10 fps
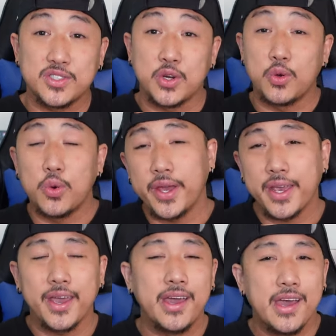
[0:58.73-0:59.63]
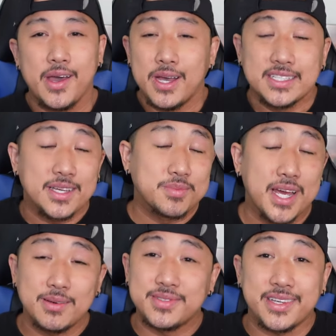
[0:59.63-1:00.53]
so quick.
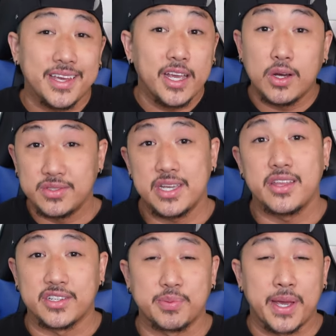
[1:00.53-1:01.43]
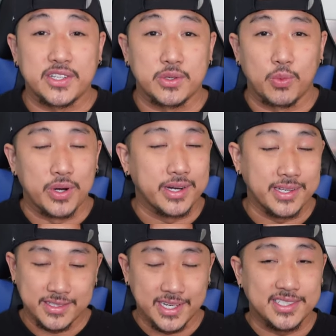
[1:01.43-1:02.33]
Sometimes it goes the other spectrum where
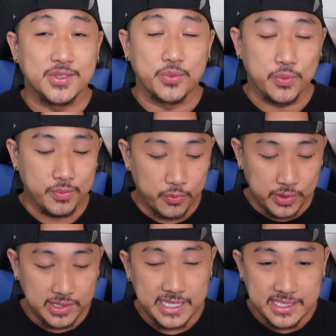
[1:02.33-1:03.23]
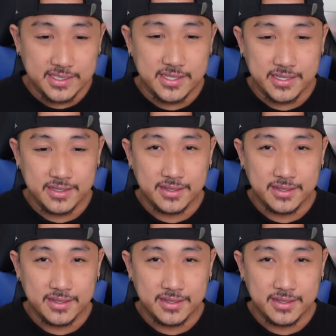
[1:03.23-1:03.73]
it gets released